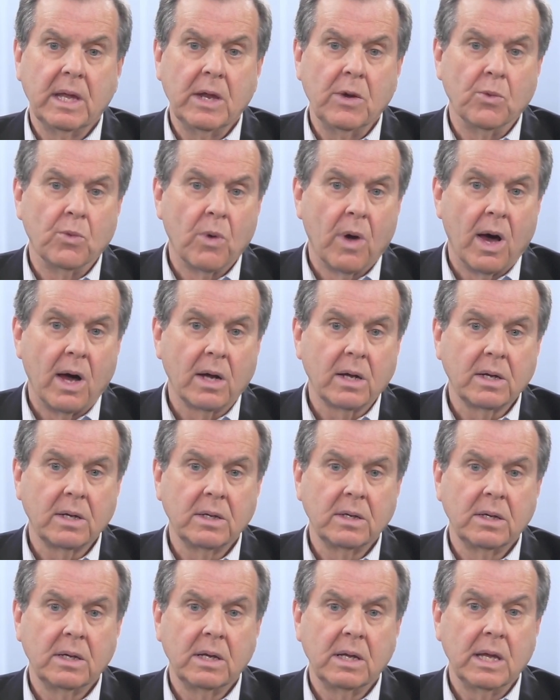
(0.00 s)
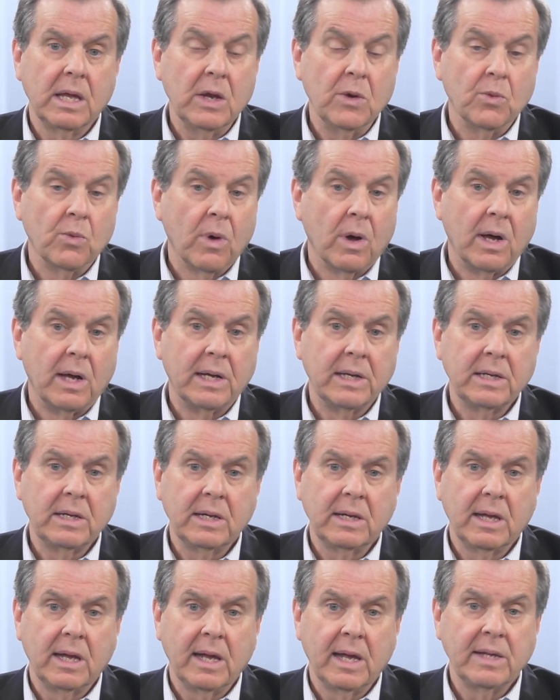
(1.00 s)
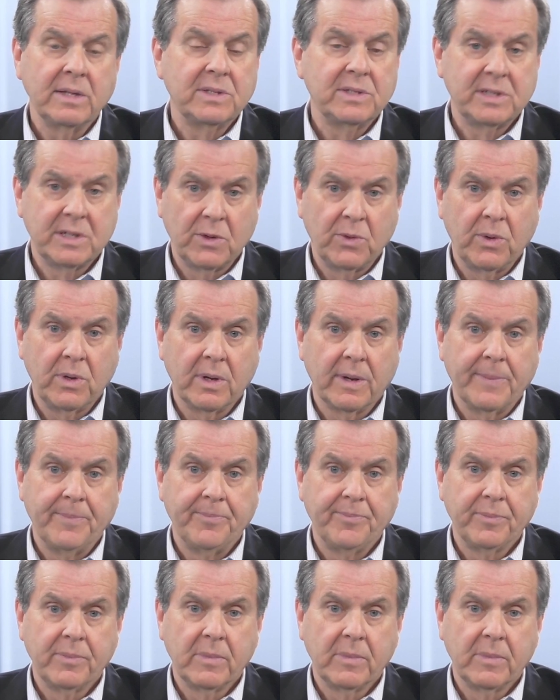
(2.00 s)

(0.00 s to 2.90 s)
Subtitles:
Iraq, Iran, and Syria.